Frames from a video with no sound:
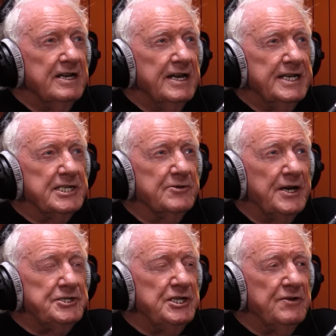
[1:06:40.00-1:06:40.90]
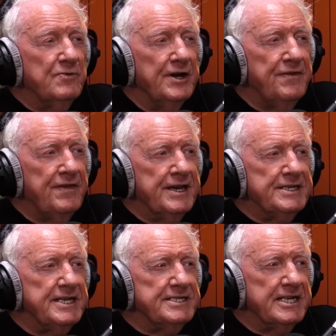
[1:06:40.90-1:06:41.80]
it's a question of what you think
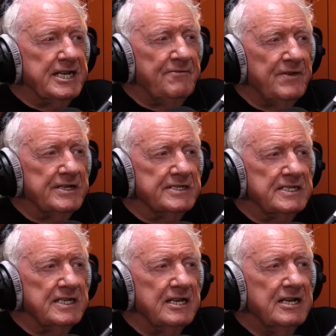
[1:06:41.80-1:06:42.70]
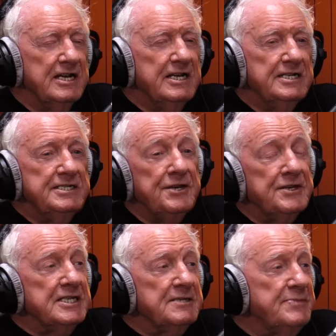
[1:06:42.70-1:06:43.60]
is the significance, isn't it? Do you
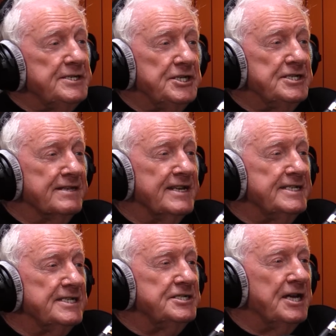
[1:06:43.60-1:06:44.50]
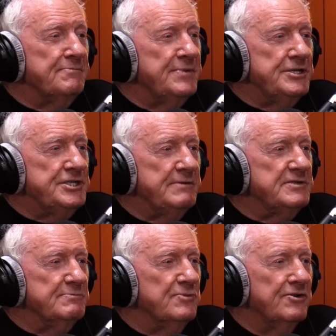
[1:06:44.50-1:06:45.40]
think the British Athletics
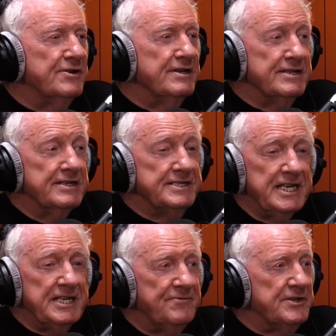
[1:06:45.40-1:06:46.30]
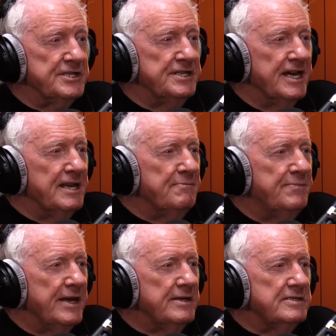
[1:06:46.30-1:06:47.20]
Championships are more significant than the
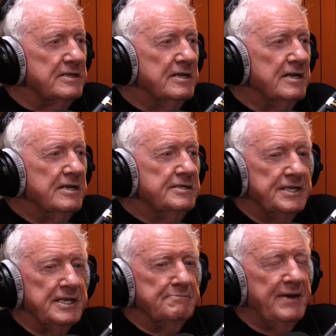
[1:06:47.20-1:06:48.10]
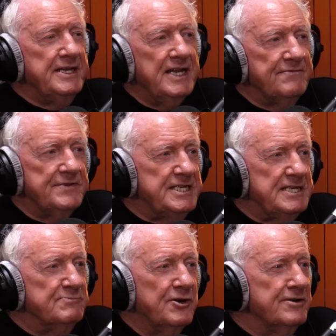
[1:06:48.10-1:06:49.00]
Olympics? Do you think Ben Nevis
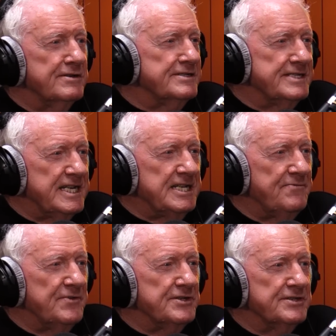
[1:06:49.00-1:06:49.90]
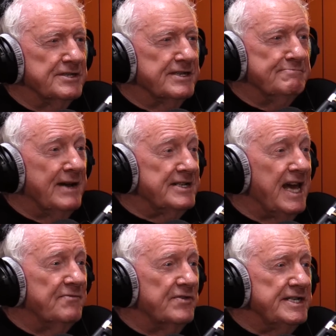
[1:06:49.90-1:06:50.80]
is more significant than Mount
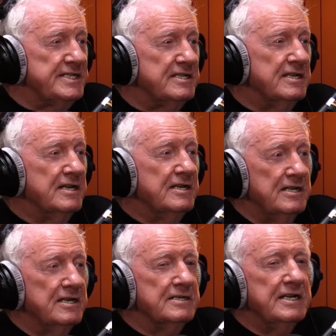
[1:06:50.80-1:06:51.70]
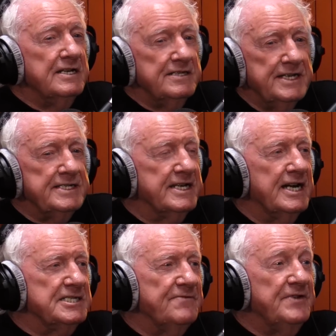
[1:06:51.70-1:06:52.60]
Everest? No, these
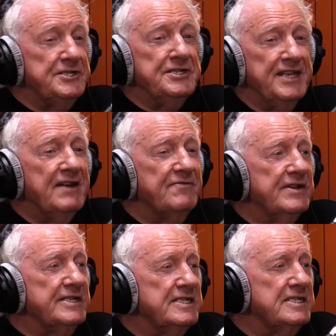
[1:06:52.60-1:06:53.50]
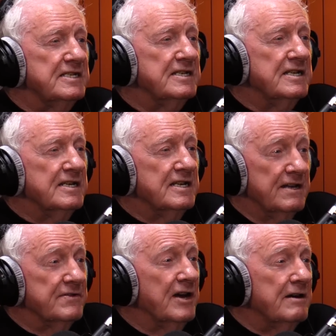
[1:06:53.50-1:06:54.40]
guys are fishing the Everests
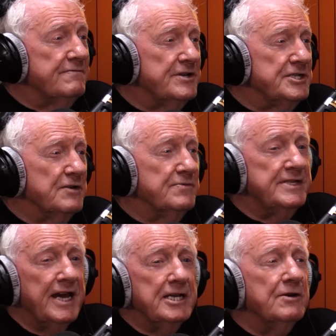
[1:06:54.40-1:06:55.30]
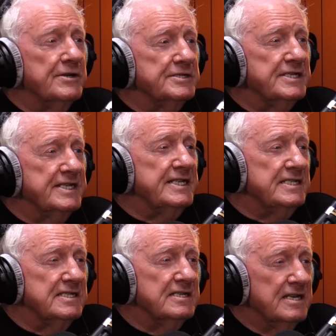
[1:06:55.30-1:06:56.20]
of carp fishing. When they go onto
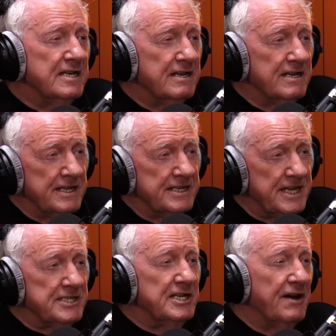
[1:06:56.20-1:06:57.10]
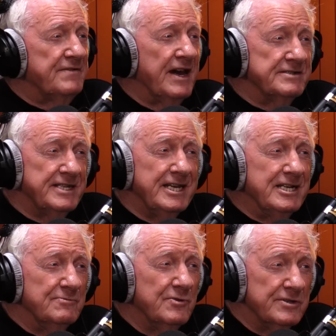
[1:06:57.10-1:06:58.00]
these 6,500
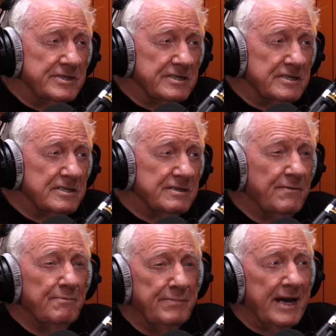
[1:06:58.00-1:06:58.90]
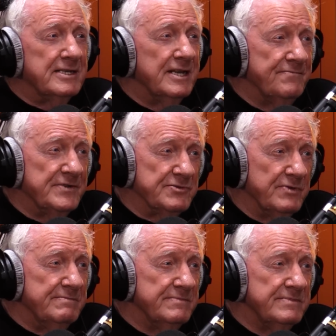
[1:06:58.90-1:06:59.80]
acre waters, battling for
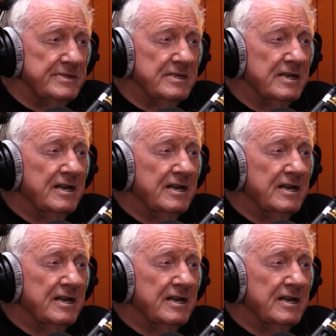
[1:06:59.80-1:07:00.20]
swims,